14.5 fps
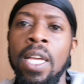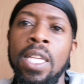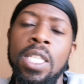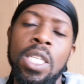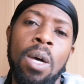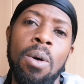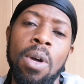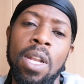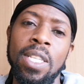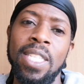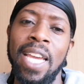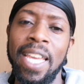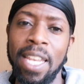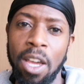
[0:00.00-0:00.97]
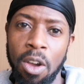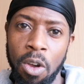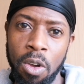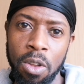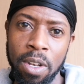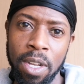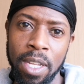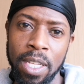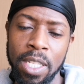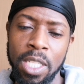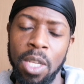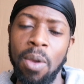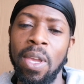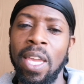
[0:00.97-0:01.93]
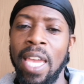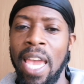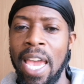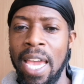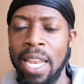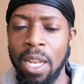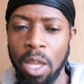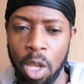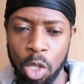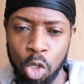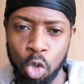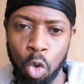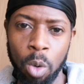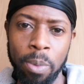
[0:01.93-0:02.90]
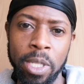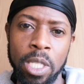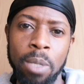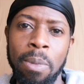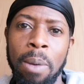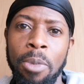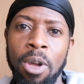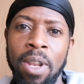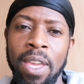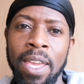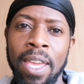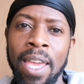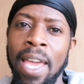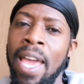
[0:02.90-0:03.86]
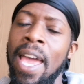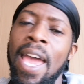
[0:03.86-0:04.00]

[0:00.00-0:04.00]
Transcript: So I want to take that on so it can absorb into my body,